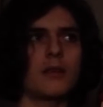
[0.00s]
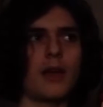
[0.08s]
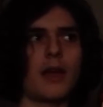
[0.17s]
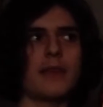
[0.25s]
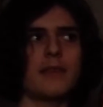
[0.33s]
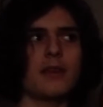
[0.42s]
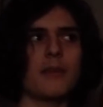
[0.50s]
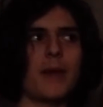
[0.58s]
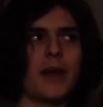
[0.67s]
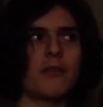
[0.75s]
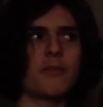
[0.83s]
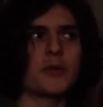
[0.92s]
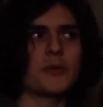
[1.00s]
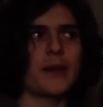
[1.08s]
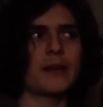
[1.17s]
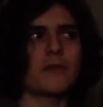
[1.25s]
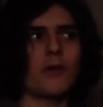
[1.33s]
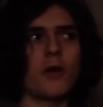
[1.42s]
I think a matter of
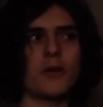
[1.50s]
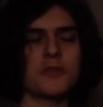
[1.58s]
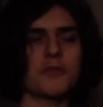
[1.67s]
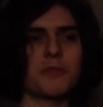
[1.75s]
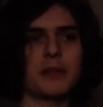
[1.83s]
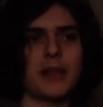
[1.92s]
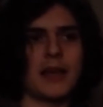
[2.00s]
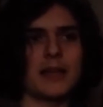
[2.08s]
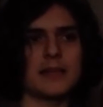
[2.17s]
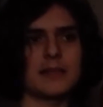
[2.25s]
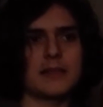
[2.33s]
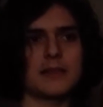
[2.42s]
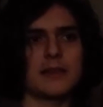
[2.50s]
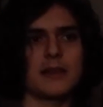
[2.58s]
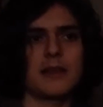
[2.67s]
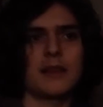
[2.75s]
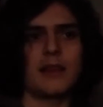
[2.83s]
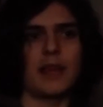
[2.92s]
perspective also applies
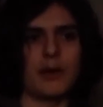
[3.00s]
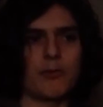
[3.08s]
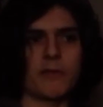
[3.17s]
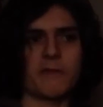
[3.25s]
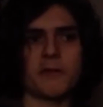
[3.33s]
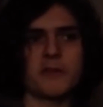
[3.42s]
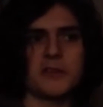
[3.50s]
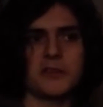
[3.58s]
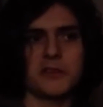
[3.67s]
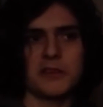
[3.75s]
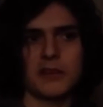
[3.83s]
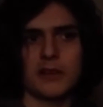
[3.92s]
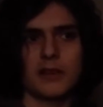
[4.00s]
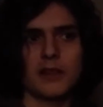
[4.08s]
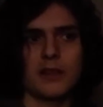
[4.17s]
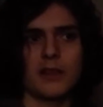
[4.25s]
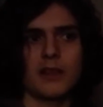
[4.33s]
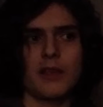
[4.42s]
in reverse
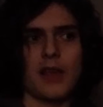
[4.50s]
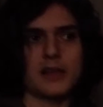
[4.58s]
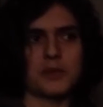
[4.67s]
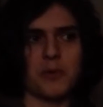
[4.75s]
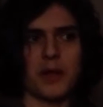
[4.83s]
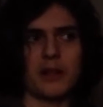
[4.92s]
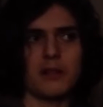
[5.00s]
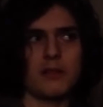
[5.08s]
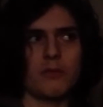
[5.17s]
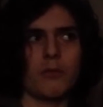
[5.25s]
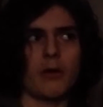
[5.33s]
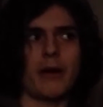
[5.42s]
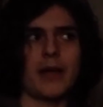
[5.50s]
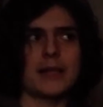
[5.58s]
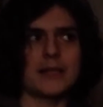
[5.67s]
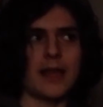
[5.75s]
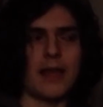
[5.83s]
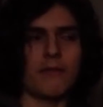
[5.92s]
as well.
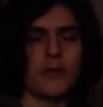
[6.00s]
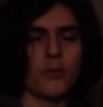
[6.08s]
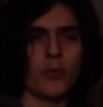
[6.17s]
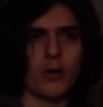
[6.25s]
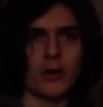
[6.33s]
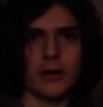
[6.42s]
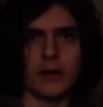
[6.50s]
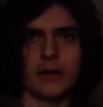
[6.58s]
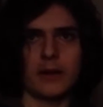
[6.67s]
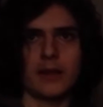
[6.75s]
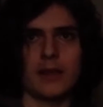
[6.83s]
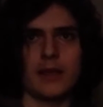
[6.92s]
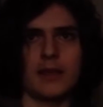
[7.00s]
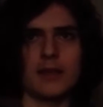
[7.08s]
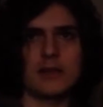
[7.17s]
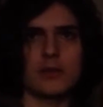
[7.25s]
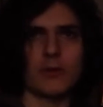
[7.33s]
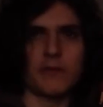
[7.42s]
Whereas every work
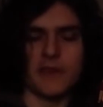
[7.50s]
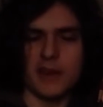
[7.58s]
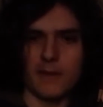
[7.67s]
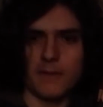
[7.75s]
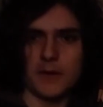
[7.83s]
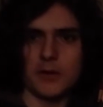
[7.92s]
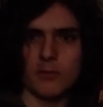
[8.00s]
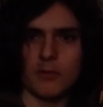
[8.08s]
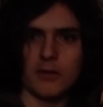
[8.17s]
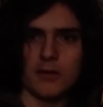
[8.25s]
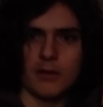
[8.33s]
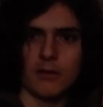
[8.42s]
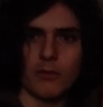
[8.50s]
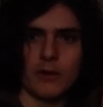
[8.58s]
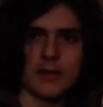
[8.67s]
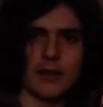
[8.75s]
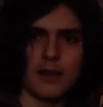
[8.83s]
is sort of individual, whereas